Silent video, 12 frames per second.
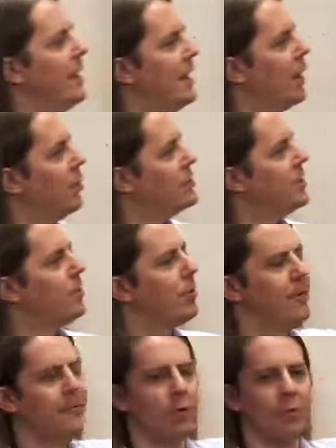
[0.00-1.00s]
and I would
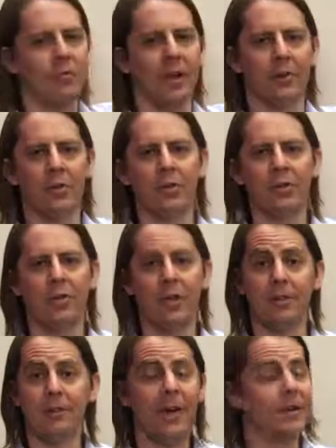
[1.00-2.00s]
generate force vectors.
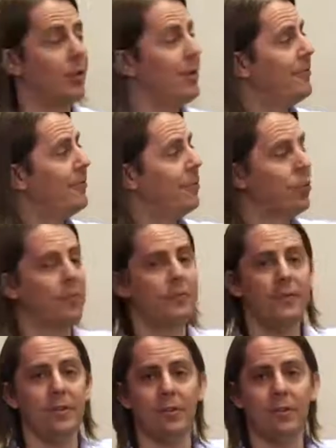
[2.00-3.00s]
And in fact, I would have a force
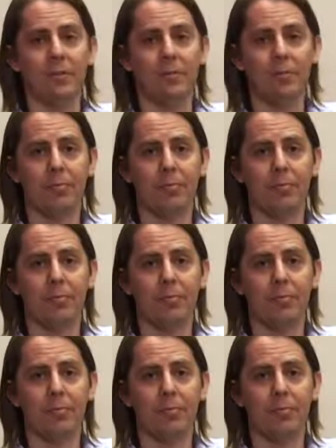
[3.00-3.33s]
field.